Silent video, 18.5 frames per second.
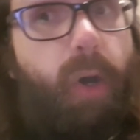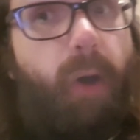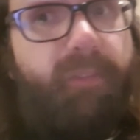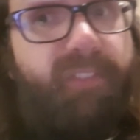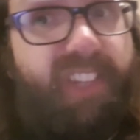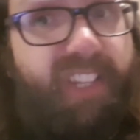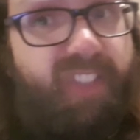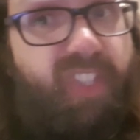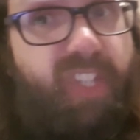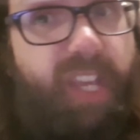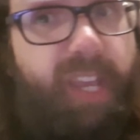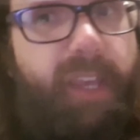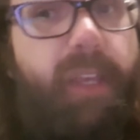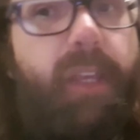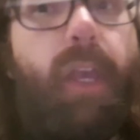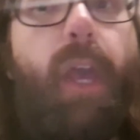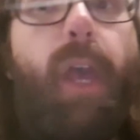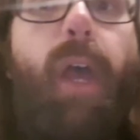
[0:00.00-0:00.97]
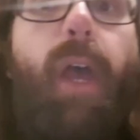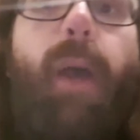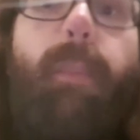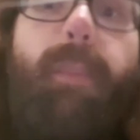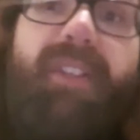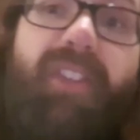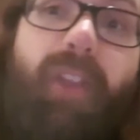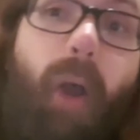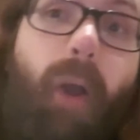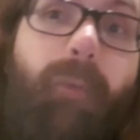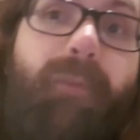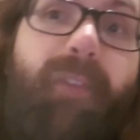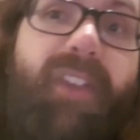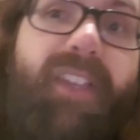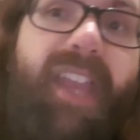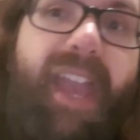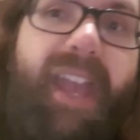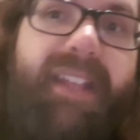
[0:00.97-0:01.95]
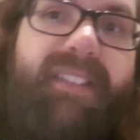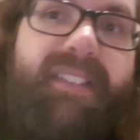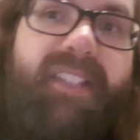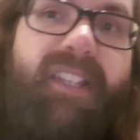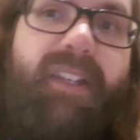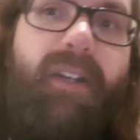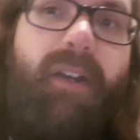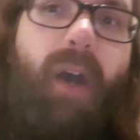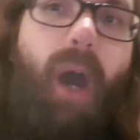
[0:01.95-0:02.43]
of this year. But don't forget,